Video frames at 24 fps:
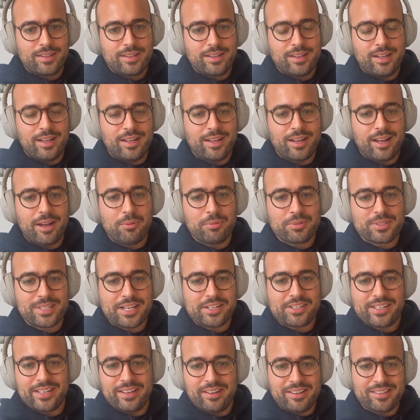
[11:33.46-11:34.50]
I was
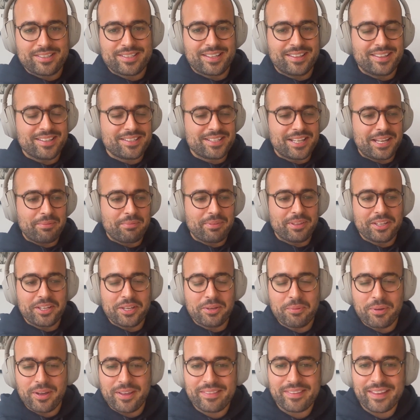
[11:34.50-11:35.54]
actually asking the same thing
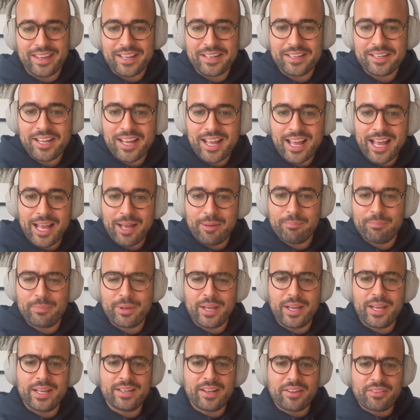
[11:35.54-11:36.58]
you were then.
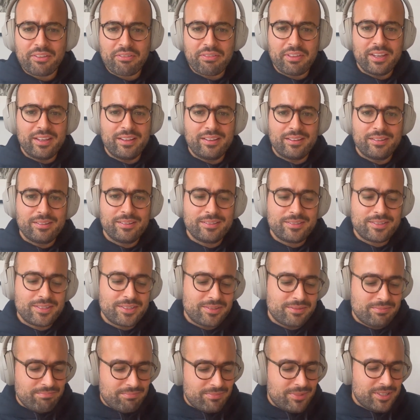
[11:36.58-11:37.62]
But another thing
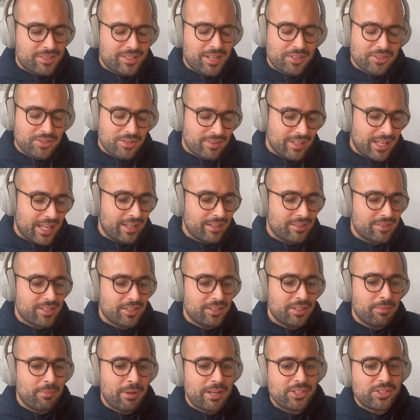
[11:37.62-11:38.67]
to touch on there. So
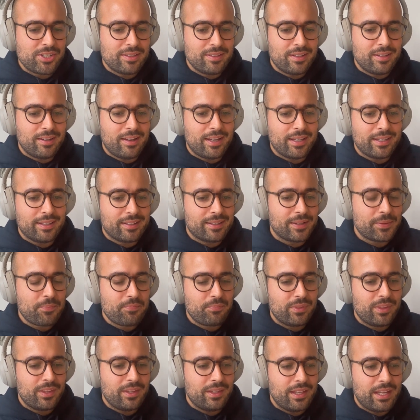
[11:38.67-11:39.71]
you mentioned that like
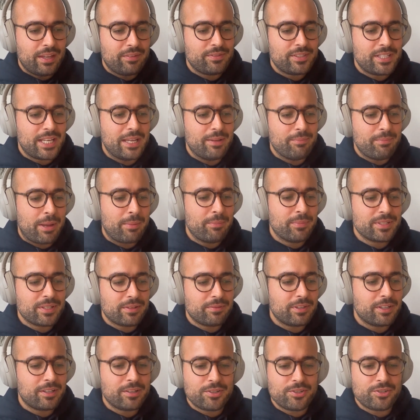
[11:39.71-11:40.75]
if members
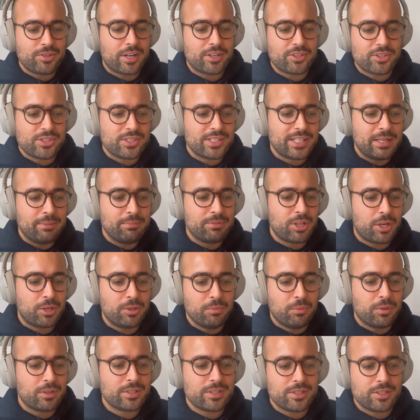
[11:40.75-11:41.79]
of the construction team
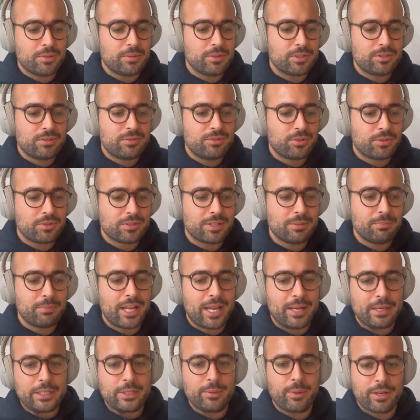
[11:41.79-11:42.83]
don't want to do a short-term
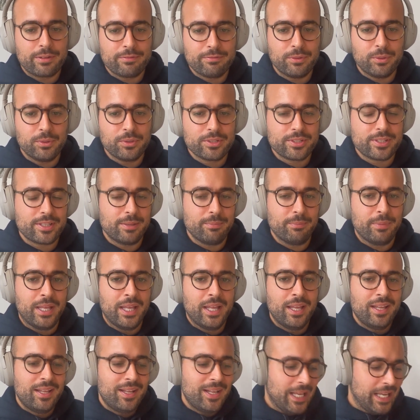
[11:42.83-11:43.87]
plan, you won't force them.
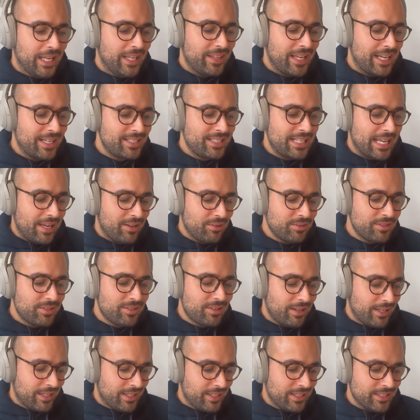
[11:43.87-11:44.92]
That sounds
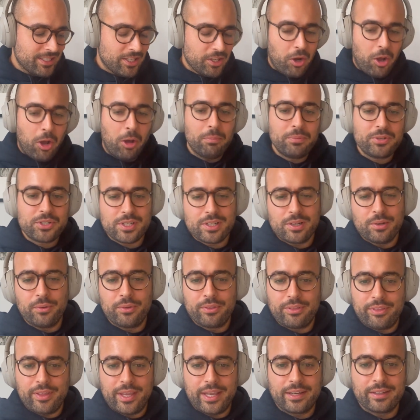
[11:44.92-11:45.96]
like it's an optional
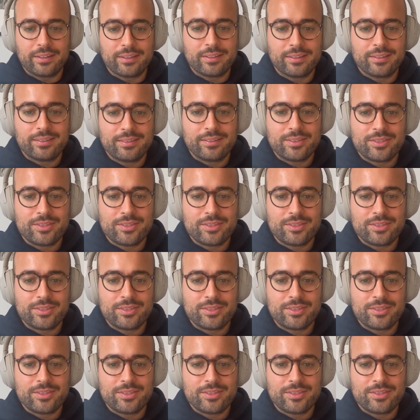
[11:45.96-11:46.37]
thing.